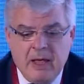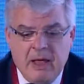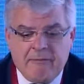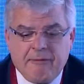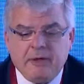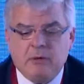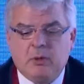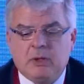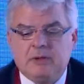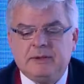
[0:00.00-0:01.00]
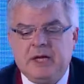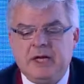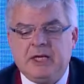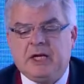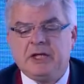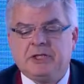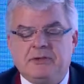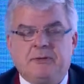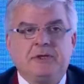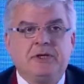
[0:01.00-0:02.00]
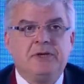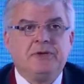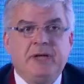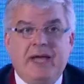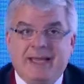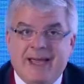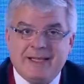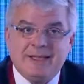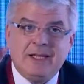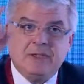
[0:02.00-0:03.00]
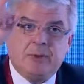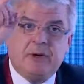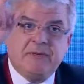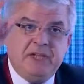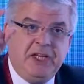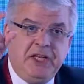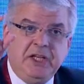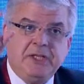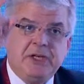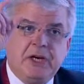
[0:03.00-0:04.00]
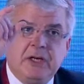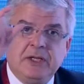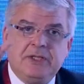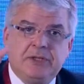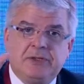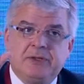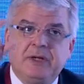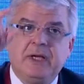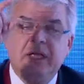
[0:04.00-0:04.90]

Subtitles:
A final word on the indications for surgery, again, is one of the E's, early surgery,